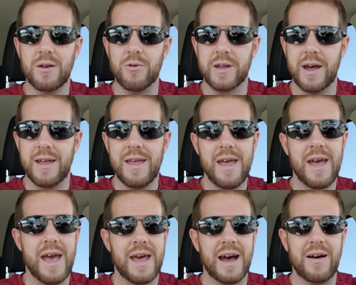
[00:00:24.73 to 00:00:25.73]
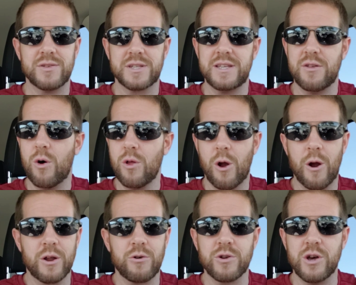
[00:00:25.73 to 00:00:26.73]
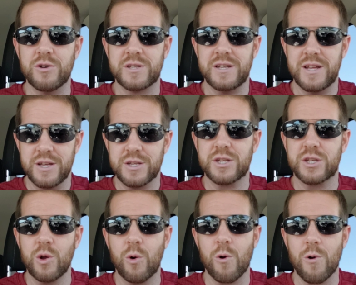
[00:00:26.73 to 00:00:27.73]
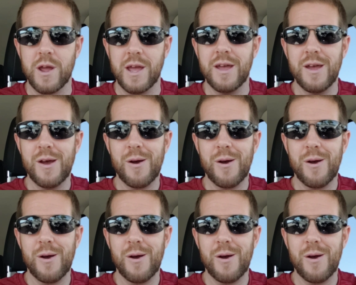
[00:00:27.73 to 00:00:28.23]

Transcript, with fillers: Okay, and obviously the whole article goes into his story